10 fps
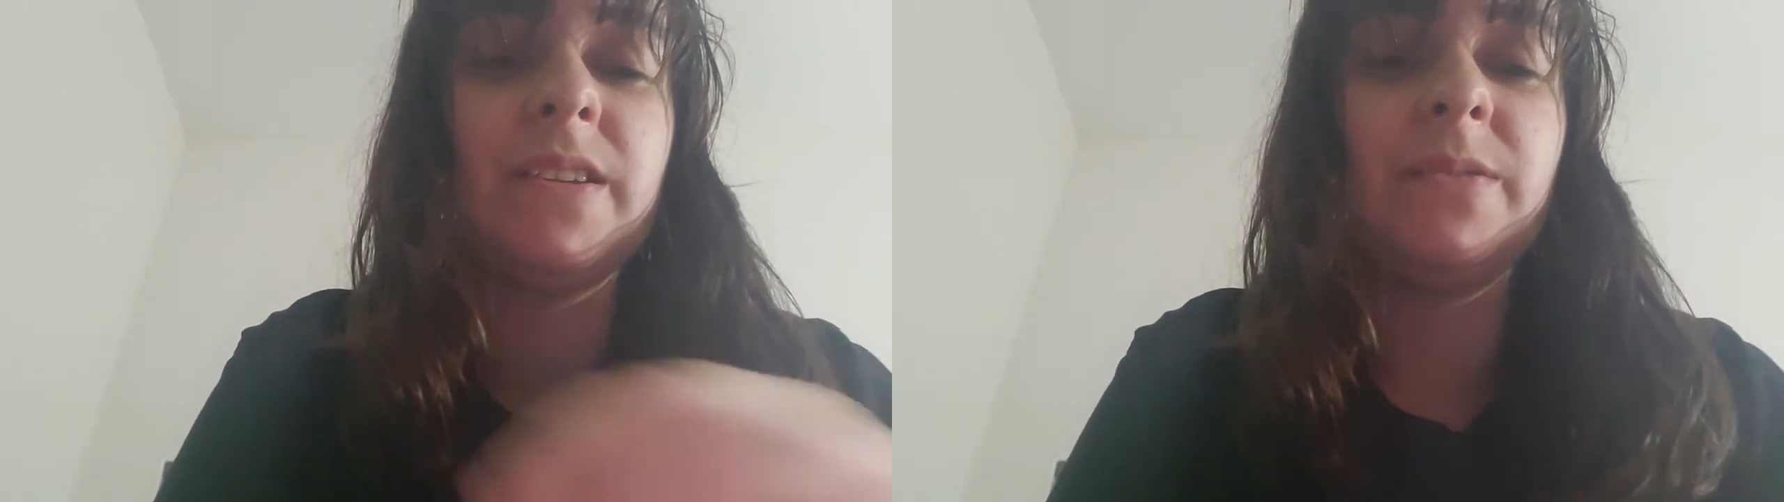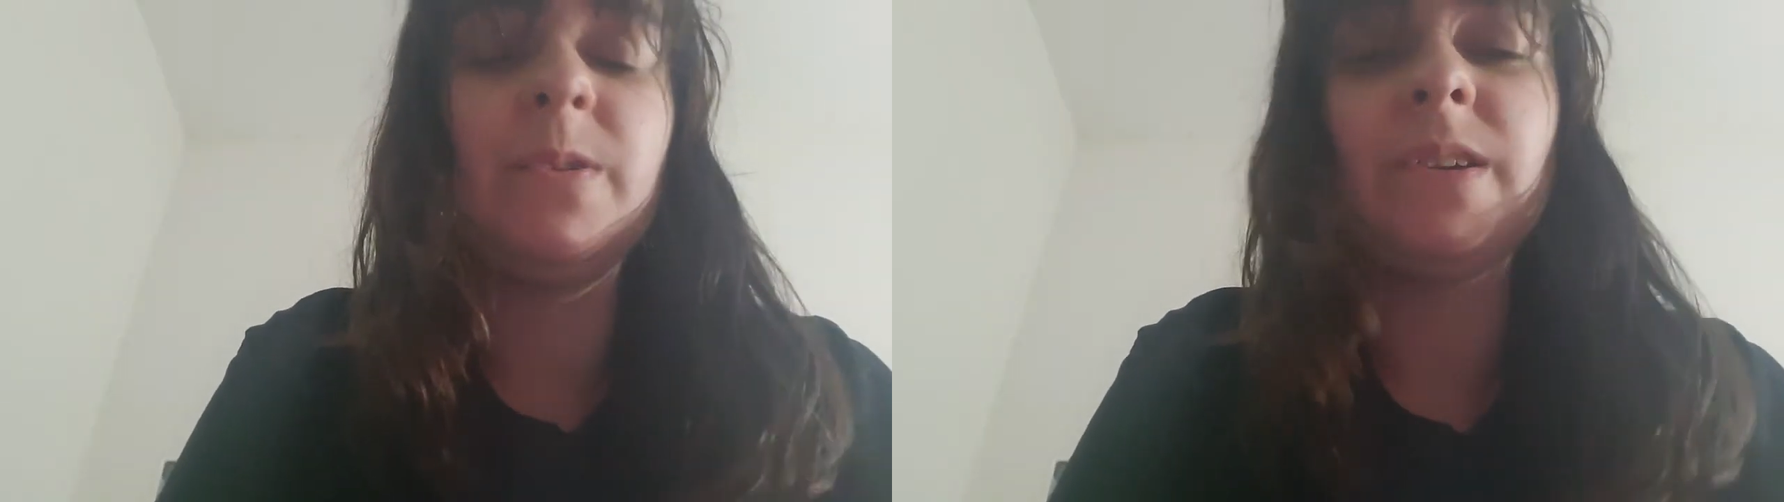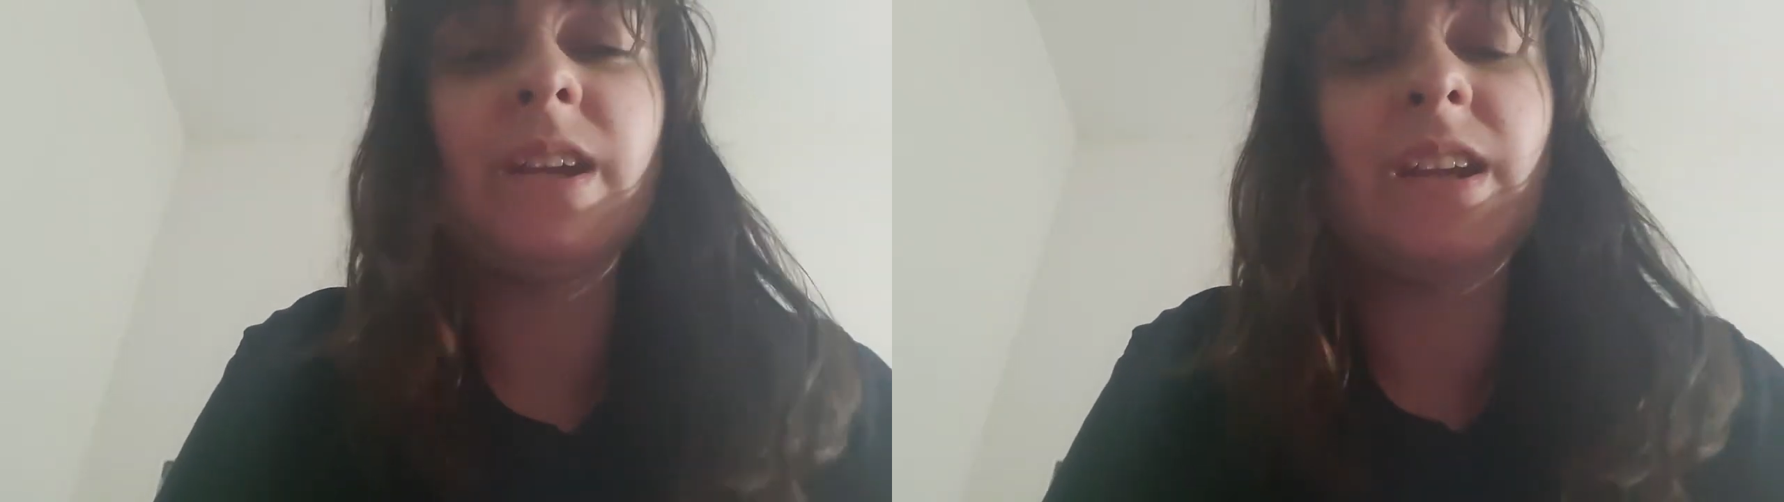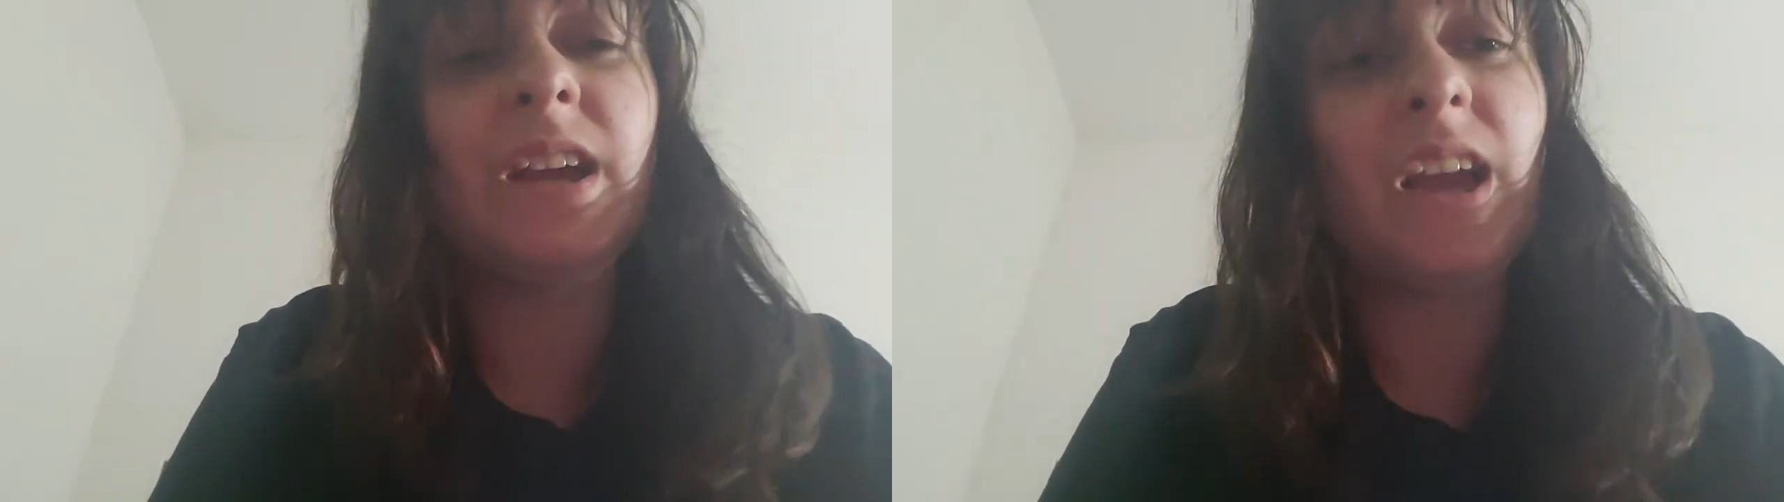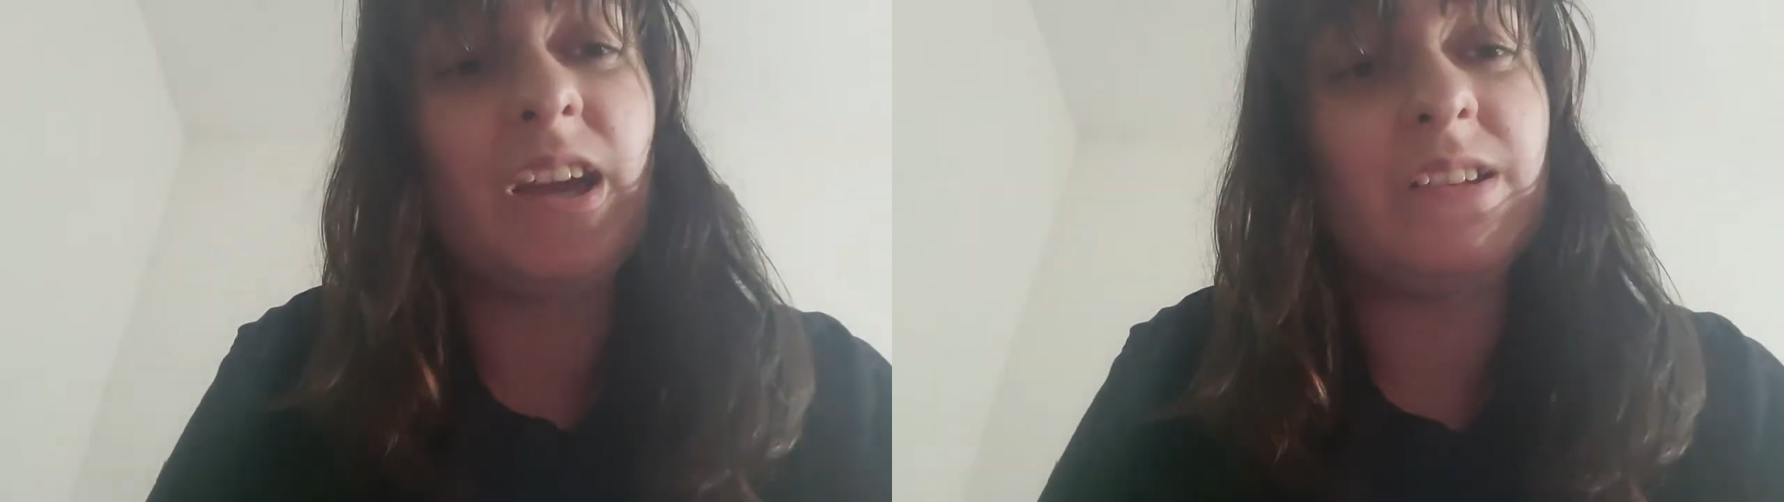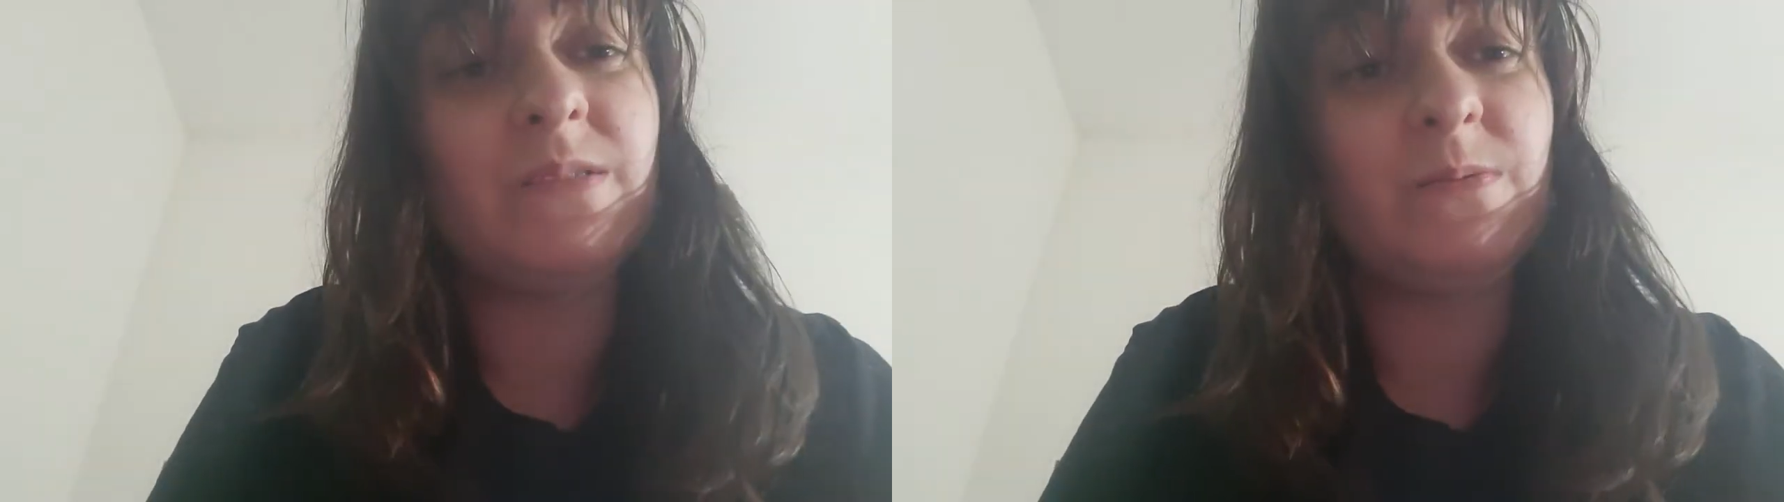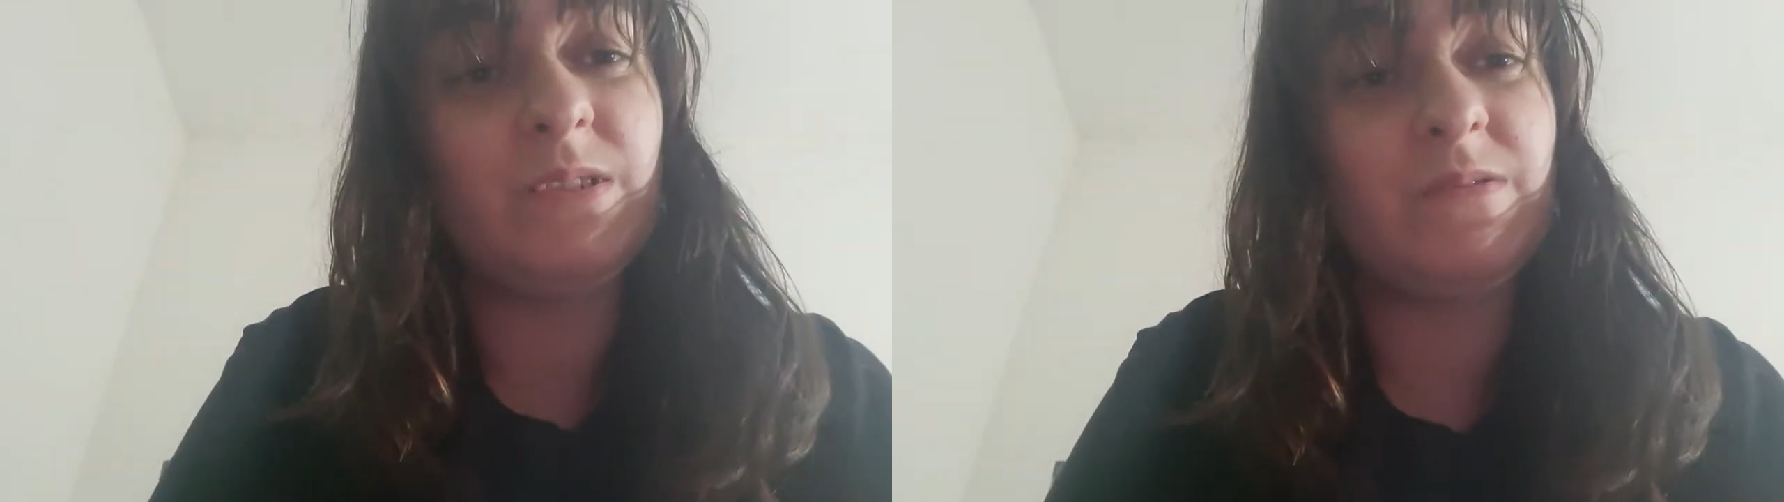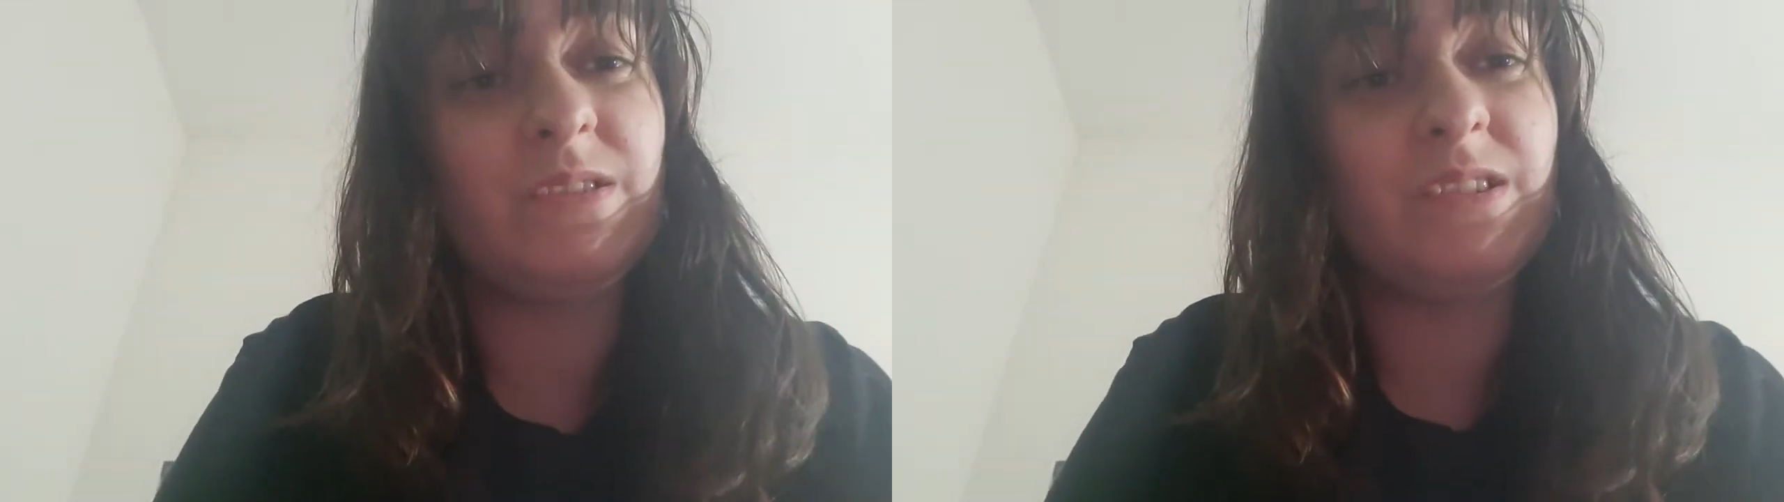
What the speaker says: well, can I ask one of the